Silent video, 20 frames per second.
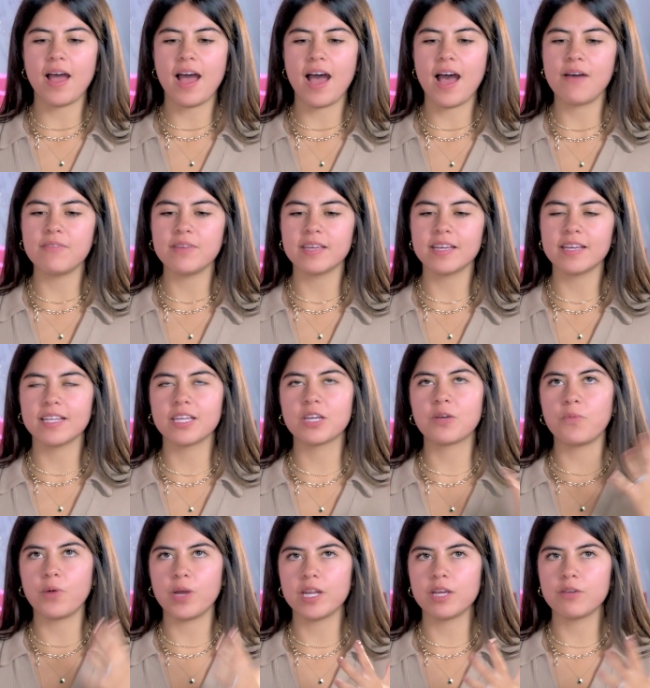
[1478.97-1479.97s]
having it
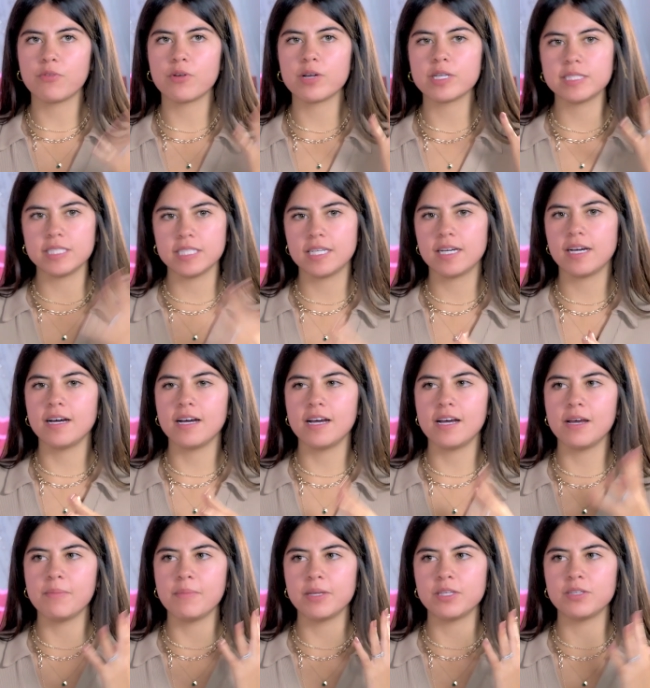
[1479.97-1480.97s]
like waiting for it to
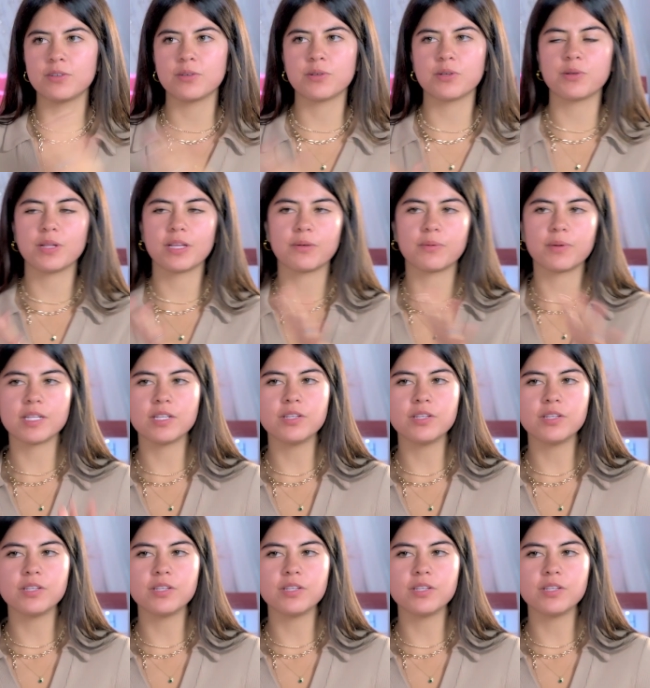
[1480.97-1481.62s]
come and you don't know like what